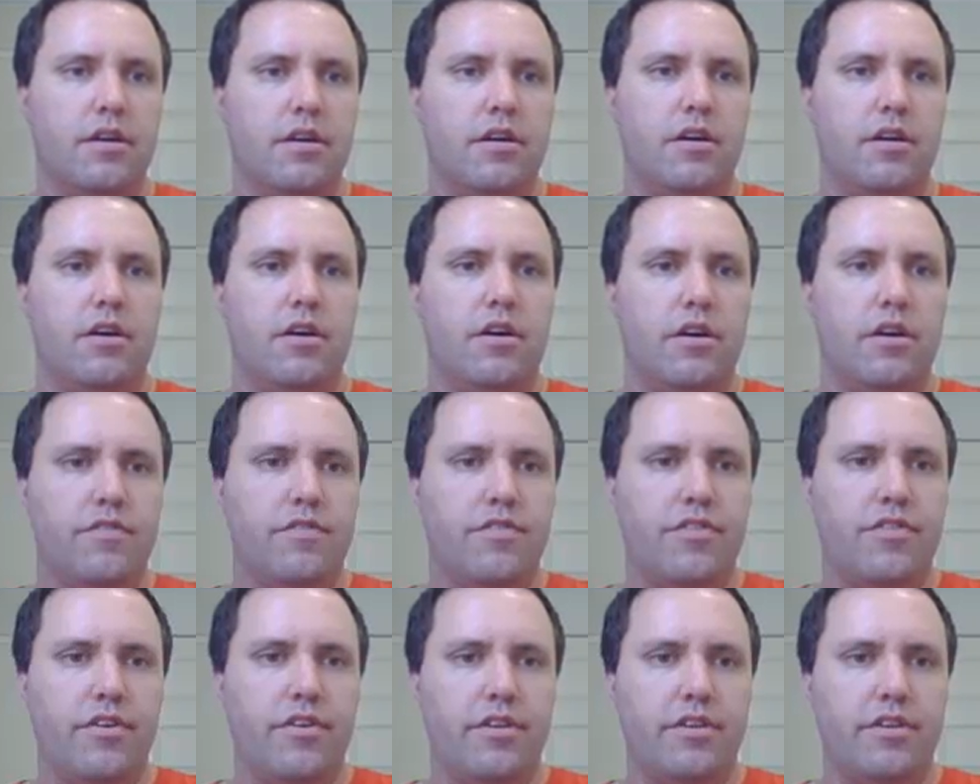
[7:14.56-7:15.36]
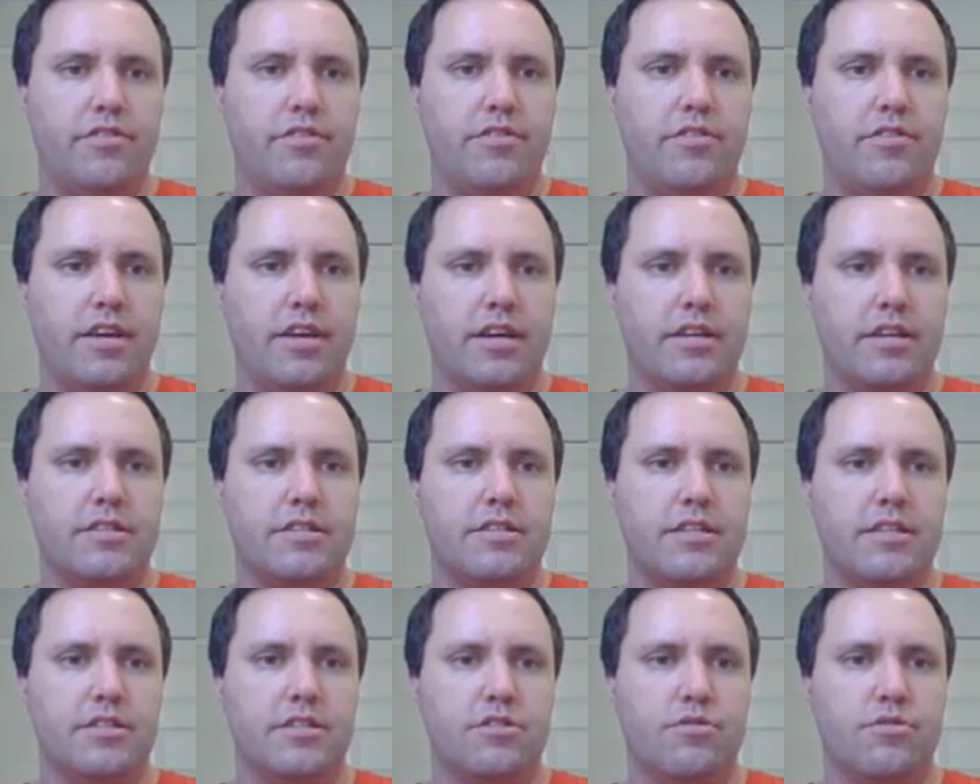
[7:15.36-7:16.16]
of
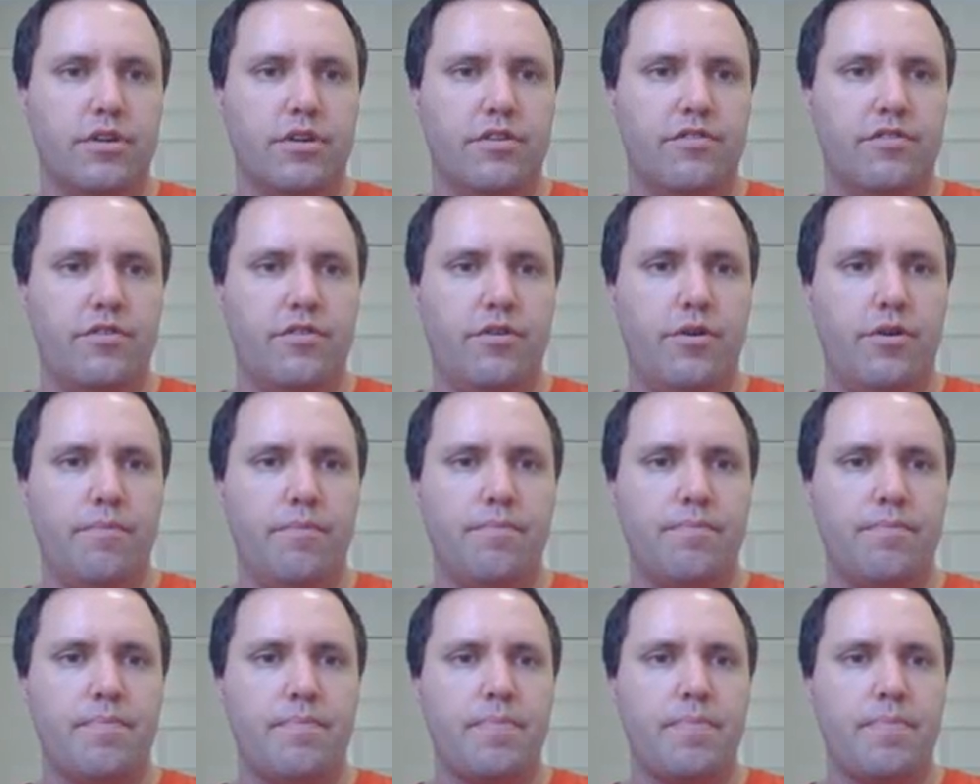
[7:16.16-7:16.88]
36 and 24.